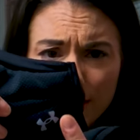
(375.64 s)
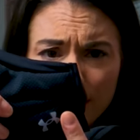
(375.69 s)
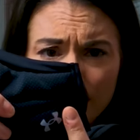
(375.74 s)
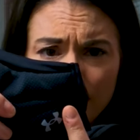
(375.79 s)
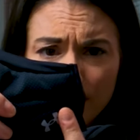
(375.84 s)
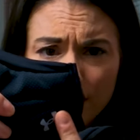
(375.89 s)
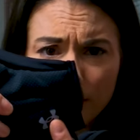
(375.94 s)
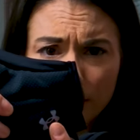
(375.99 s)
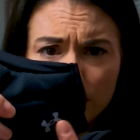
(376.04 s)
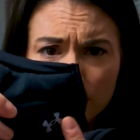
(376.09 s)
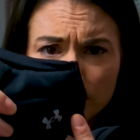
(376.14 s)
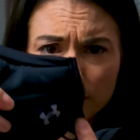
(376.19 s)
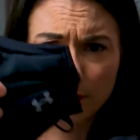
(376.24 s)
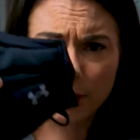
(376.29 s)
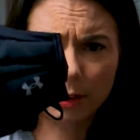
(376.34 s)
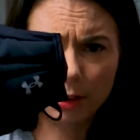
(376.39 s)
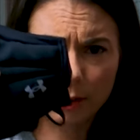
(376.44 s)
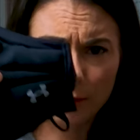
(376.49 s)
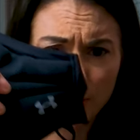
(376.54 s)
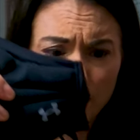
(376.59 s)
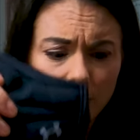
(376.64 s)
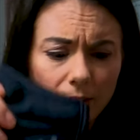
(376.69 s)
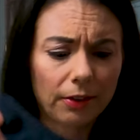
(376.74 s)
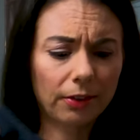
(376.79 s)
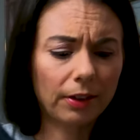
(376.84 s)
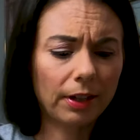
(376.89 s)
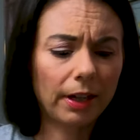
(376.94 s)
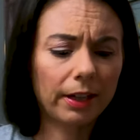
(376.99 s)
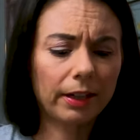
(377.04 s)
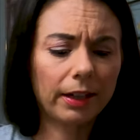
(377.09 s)
the silver logo on the
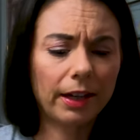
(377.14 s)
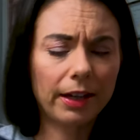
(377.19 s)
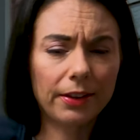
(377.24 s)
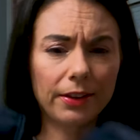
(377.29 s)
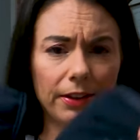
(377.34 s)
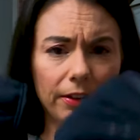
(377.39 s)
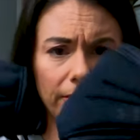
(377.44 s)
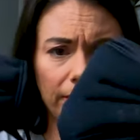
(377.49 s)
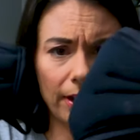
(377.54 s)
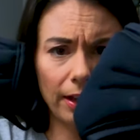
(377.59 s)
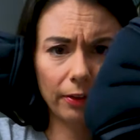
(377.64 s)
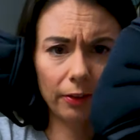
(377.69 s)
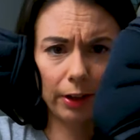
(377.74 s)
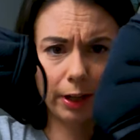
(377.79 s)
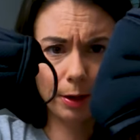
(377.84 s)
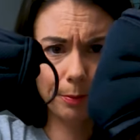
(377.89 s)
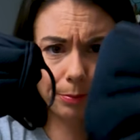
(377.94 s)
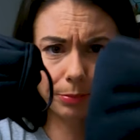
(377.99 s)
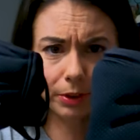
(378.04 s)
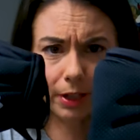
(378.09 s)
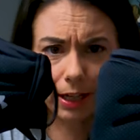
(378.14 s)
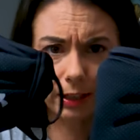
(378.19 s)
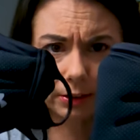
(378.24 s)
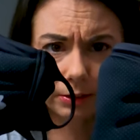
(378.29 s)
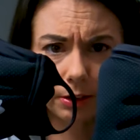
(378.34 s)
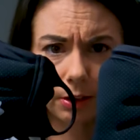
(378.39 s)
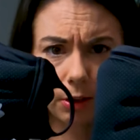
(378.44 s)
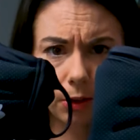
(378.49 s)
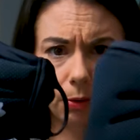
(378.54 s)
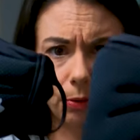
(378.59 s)
side and this has a black
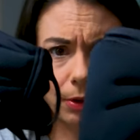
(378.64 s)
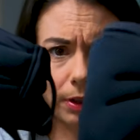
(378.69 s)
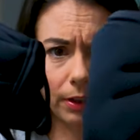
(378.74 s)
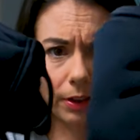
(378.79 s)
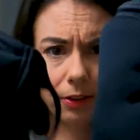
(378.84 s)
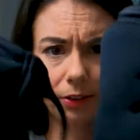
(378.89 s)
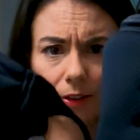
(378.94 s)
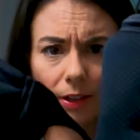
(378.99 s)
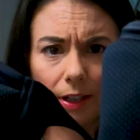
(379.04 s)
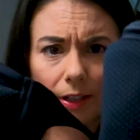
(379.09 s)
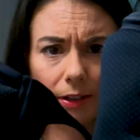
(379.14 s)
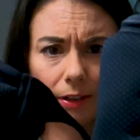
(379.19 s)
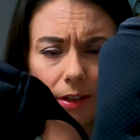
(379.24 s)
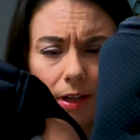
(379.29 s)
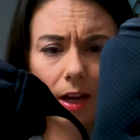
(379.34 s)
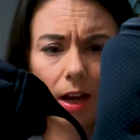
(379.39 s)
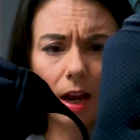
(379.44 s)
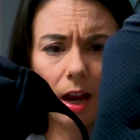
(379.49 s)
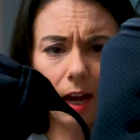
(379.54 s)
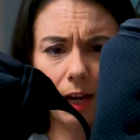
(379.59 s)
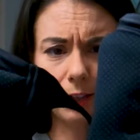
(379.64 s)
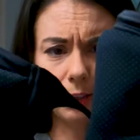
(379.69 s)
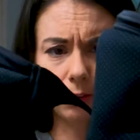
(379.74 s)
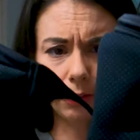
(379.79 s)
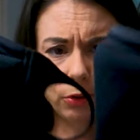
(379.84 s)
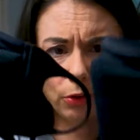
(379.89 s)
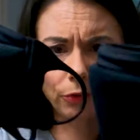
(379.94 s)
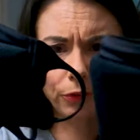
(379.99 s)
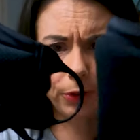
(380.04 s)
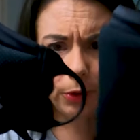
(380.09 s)
logo on the side. I
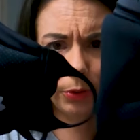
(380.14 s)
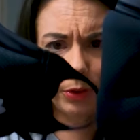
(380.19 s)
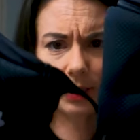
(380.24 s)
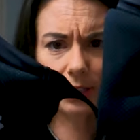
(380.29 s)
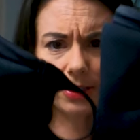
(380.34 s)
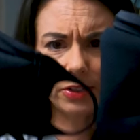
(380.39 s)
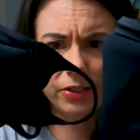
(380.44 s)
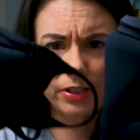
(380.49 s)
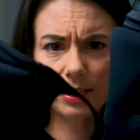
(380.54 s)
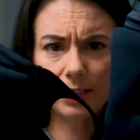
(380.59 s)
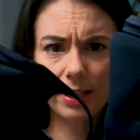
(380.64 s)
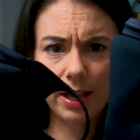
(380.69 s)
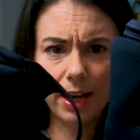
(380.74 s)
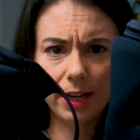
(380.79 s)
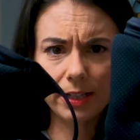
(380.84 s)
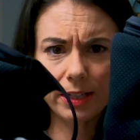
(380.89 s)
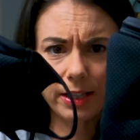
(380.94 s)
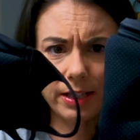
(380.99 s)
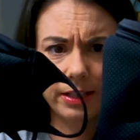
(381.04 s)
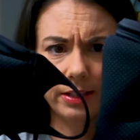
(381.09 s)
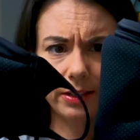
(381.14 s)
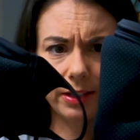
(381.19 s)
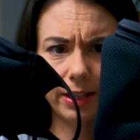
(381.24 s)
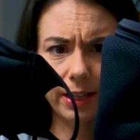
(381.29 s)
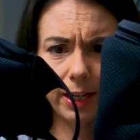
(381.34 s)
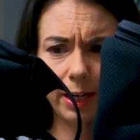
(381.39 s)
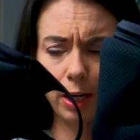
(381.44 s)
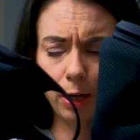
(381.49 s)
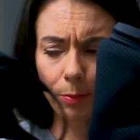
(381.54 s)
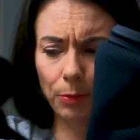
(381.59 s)
don't know if you can see that in the
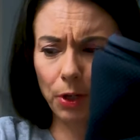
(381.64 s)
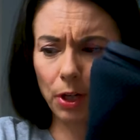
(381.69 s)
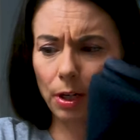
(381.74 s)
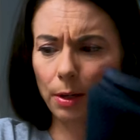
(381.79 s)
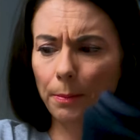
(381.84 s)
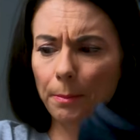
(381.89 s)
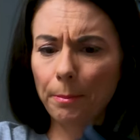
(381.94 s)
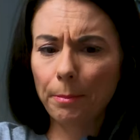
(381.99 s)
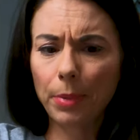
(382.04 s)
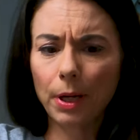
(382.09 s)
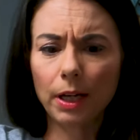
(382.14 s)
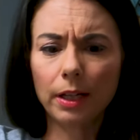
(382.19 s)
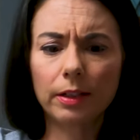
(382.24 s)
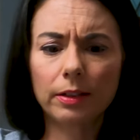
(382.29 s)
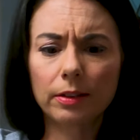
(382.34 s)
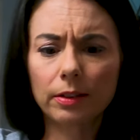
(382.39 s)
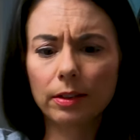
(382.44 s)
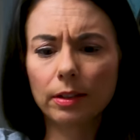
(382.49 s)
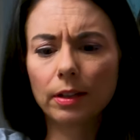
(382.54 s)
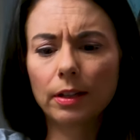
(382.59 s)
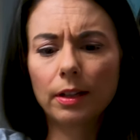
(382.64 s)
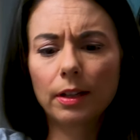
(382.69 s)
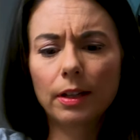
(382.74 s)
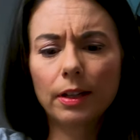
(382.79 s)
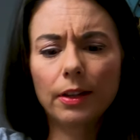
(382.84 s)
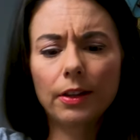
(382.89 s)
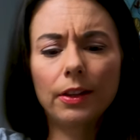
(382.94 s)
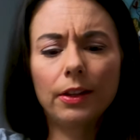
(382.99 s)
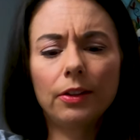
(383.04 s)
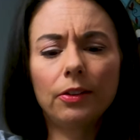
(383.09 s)
camera, but
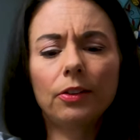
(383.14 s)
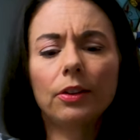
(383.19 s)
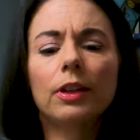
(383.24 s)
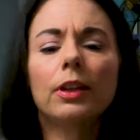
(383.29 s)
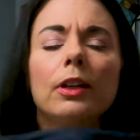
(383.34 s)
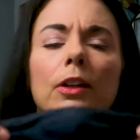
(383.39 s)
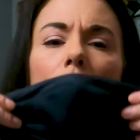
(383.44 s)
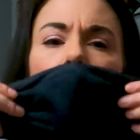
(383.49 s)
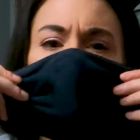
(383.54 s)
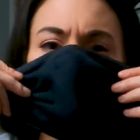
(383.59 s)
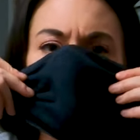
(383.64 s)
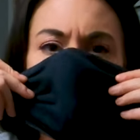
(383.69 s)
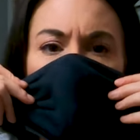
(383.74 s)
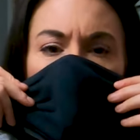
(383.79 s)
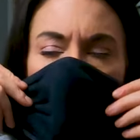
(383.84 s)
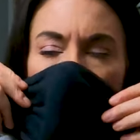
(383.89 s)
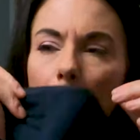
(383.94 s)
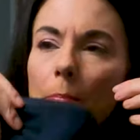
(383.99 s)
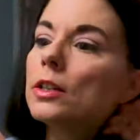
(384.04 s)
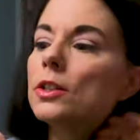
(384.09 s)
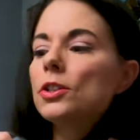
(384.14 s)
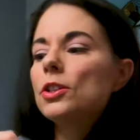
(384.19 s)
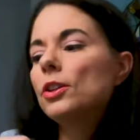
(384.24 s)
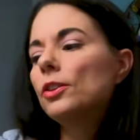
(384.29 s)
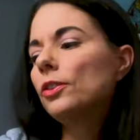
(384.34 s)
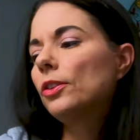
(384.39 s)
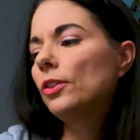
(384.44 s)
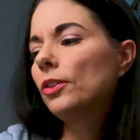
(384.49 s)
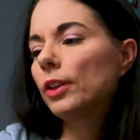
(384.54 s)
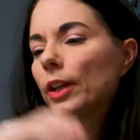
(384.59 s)
this is
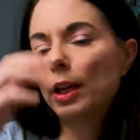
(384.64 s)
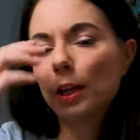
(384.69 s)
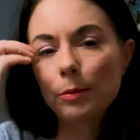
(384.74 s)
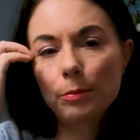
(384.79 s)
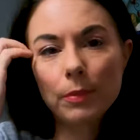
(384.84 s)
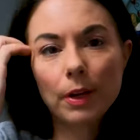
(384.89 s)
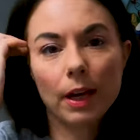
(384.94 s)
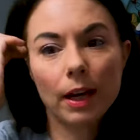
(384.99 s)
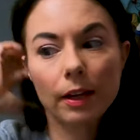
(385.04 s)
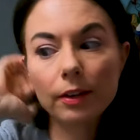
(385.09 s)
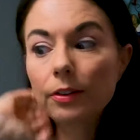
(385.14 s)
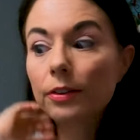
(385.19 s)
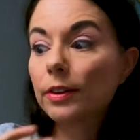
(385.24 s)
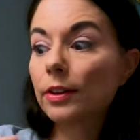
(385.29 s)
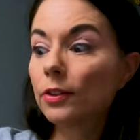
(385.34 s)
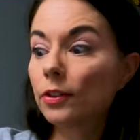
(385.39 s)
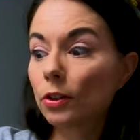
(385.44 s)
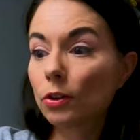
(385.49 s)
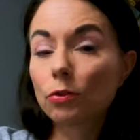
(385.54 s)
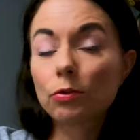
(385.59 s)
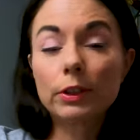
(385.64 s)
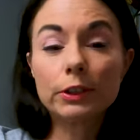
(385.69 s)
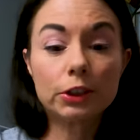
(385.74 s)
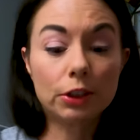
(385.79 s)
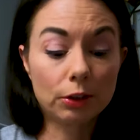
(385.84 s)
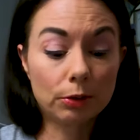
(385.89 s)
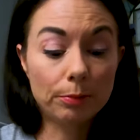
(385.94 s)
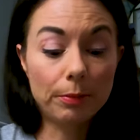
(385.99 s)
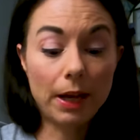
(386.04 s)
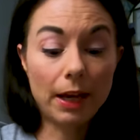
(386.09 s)
just the same as this
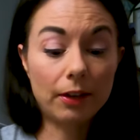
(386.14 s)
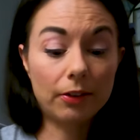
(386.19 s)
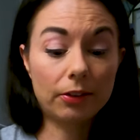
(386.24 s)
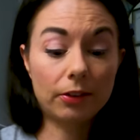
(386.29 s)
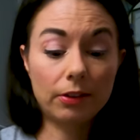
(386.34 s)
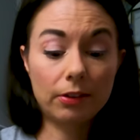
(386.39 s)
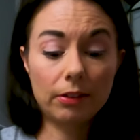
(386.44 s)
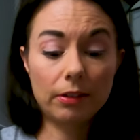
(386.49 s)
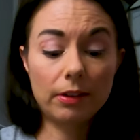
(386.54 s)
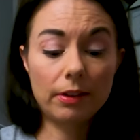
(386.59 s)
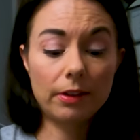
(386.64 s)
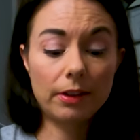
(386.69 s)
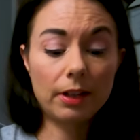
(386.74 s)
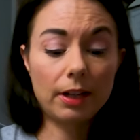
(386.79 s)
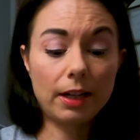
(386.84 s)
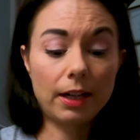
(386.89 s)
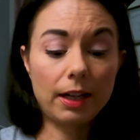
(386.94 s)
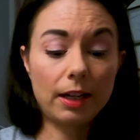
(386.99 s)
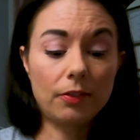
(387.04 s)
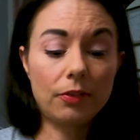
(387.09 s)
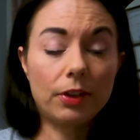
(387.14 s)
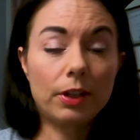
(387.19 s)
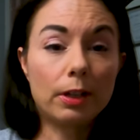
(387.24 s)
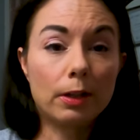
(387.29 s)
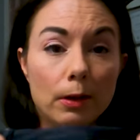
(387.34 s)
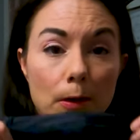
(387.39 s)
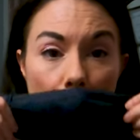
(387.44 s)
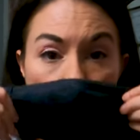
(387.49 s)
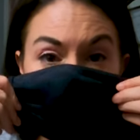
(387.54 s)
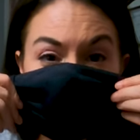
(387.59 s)
original mask that I have
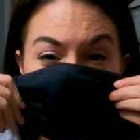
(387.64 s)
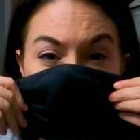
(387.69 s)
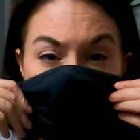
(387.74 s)
here.